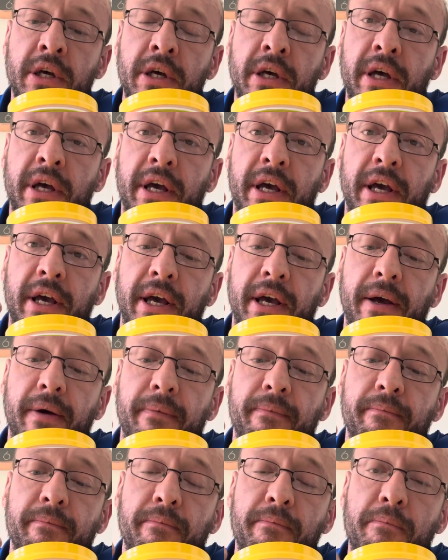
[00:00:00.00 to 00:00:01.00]

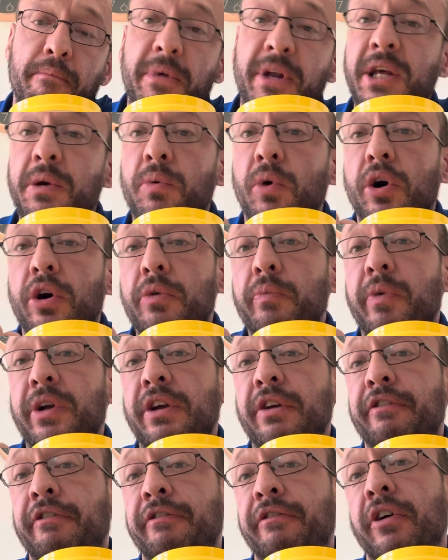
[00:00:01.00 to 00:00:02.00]
Mini warning: when
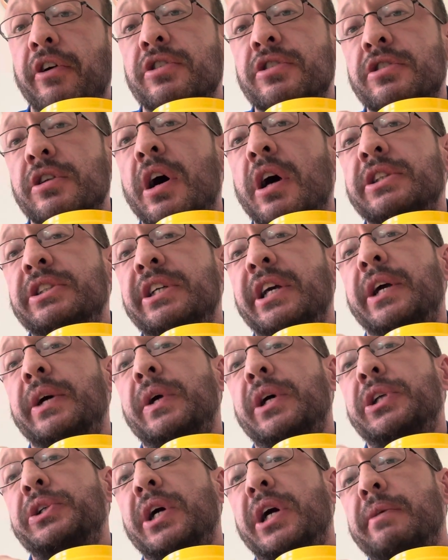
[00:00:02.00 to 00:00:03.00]
you first start
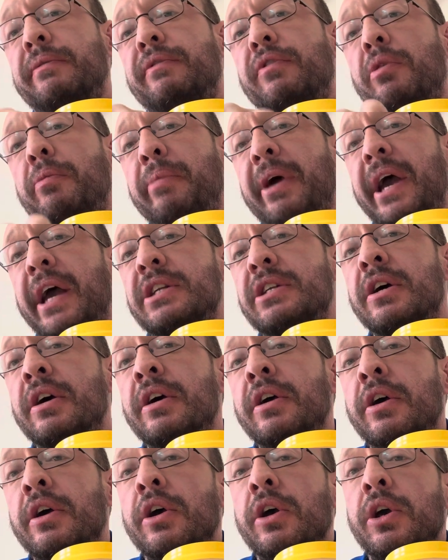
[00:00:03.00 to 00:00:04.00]
taking ashwagandha before bed,
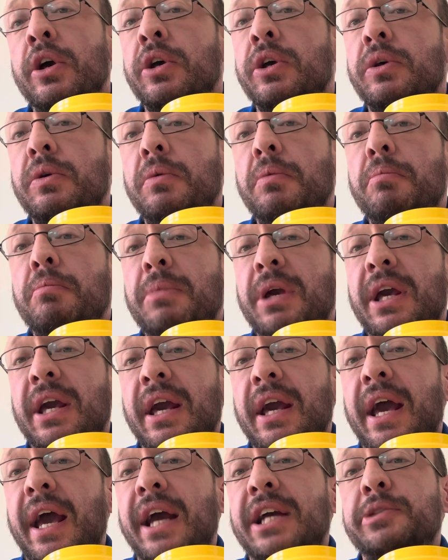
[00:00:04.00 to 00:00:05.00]
you
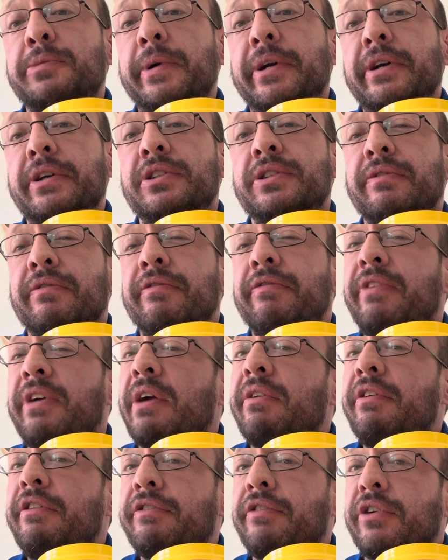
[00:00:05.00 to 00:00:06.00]
may experience some
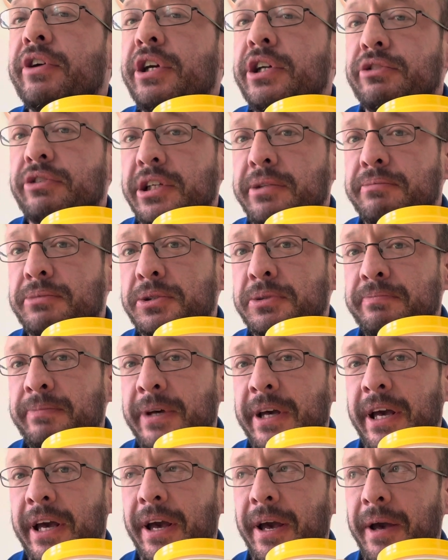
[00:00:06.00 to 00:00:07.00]
very funky dreams.
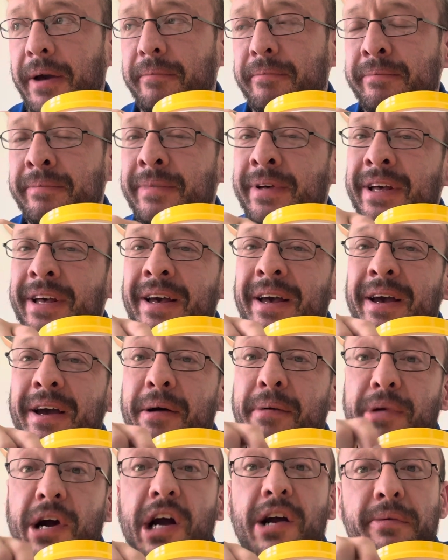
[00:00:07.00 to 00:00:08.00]

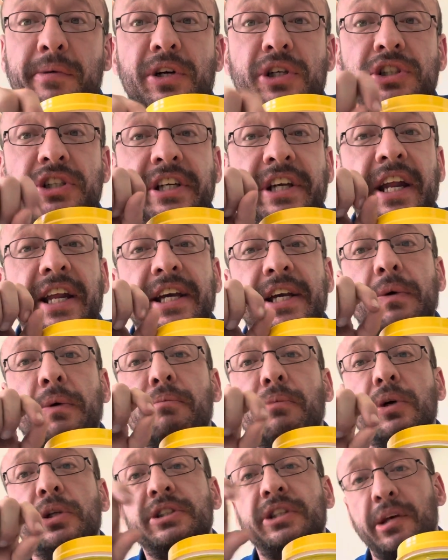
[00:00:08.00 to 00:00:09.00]
Primarily because you're getting into a
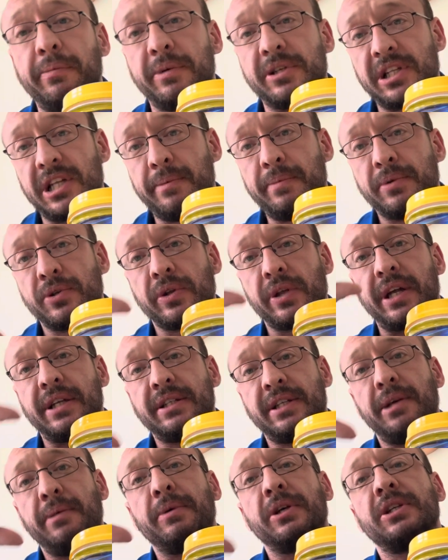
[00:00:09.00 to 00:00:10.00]
much deeper sleep, so that
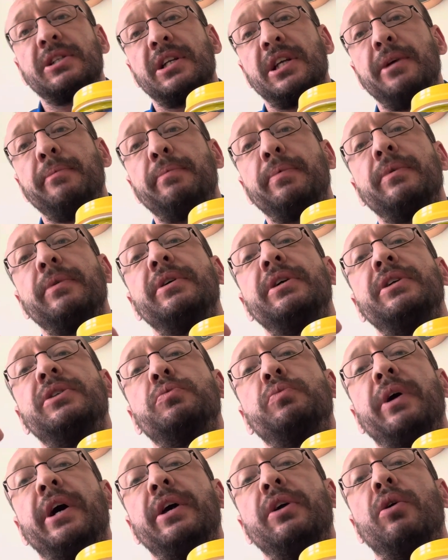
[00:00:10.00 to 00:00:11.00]
deeper sleep is
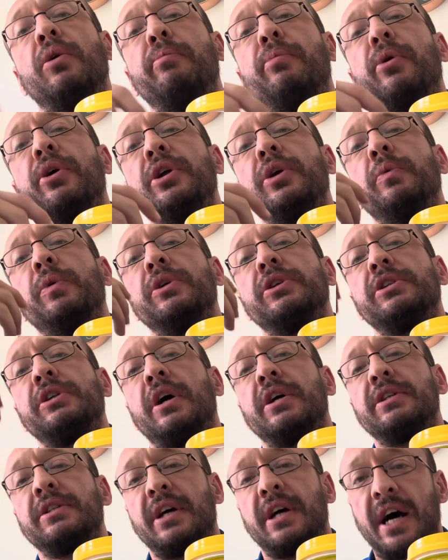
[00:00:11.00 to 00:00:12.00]
where your body will
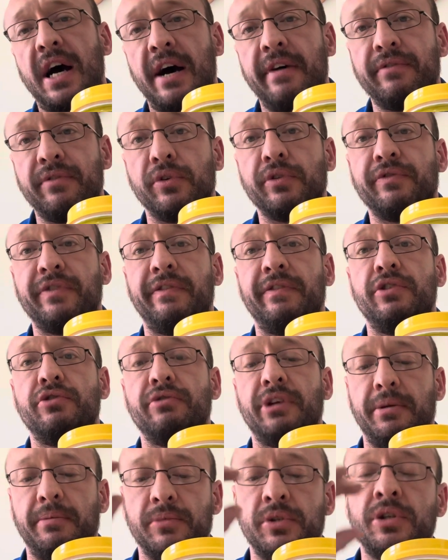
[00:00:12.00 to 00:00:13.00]
start to have those vivid
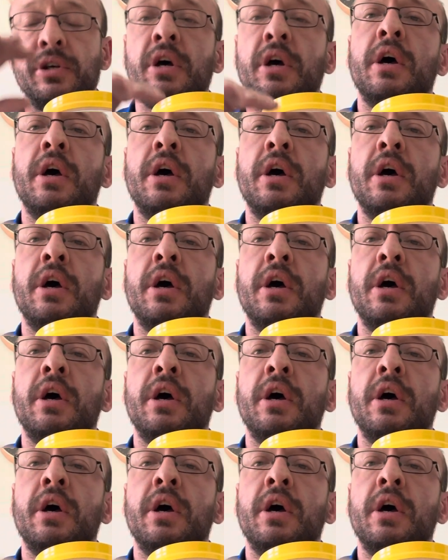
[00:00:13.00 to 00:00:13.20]
dreams.